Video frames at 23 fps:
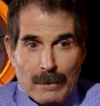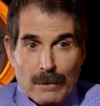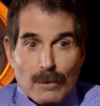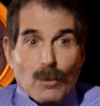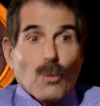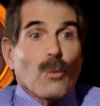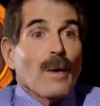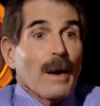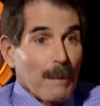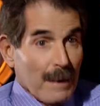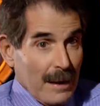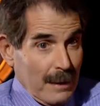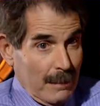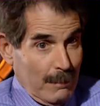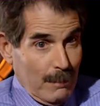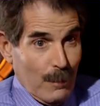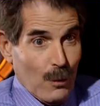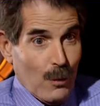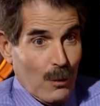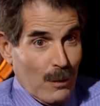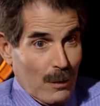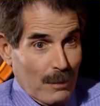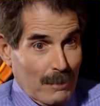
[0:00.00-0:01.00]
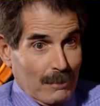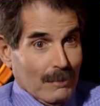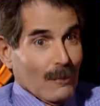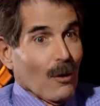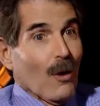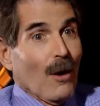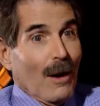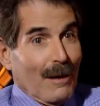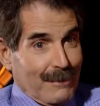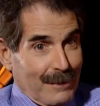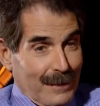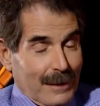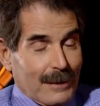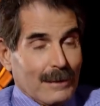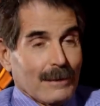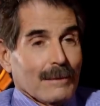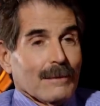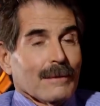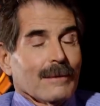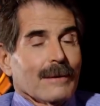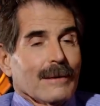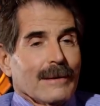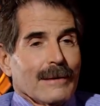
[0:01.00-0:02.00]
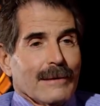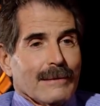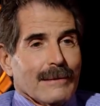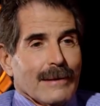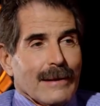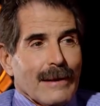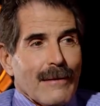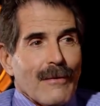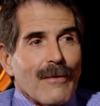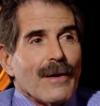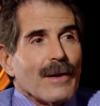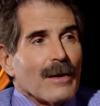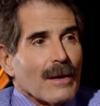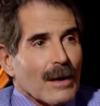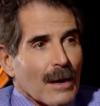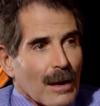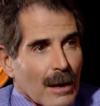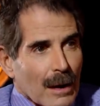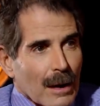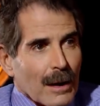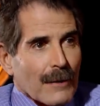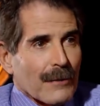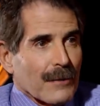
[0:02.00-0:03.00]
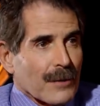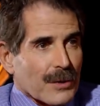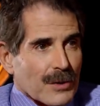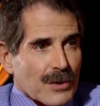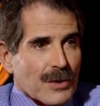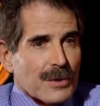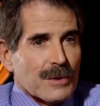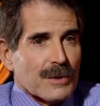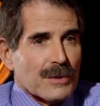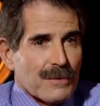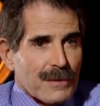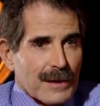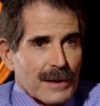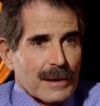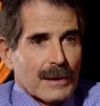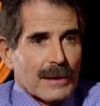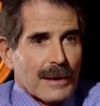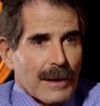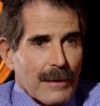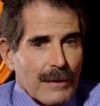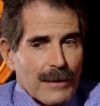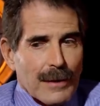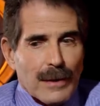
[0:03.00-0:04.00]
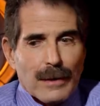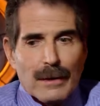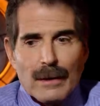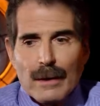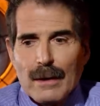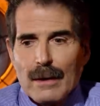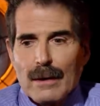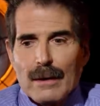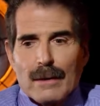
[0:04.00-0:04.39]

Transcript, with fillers: women more often, in their gut, there's this feeling that